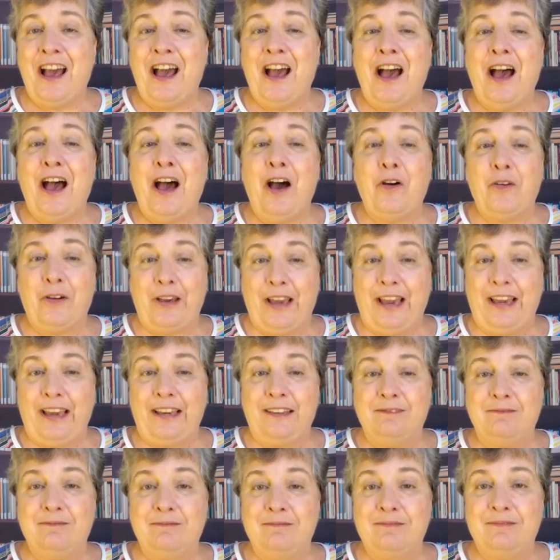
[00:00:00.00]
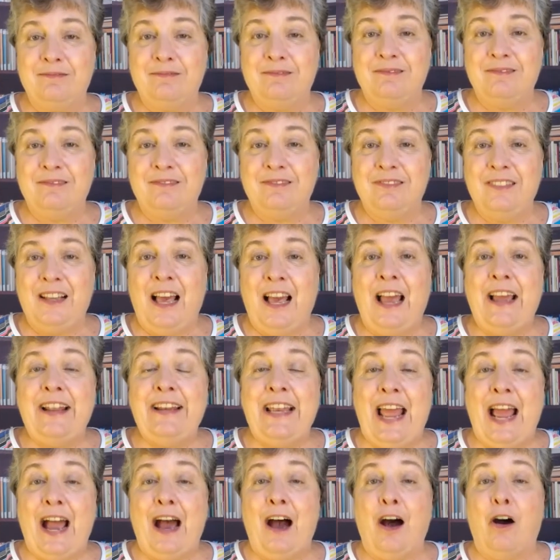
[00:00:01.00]
Okay,
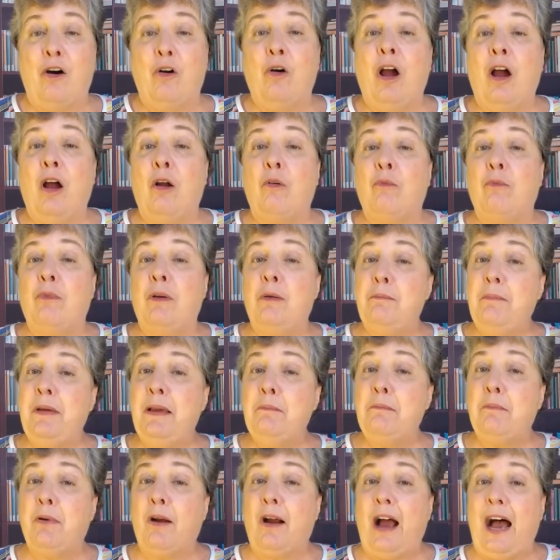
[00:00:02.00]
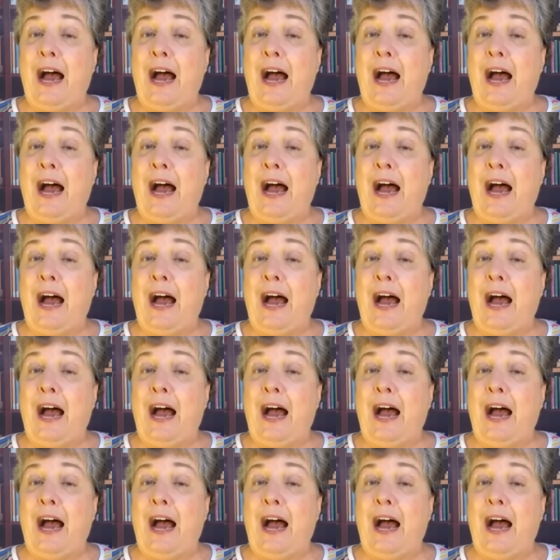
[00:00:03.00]
now remember,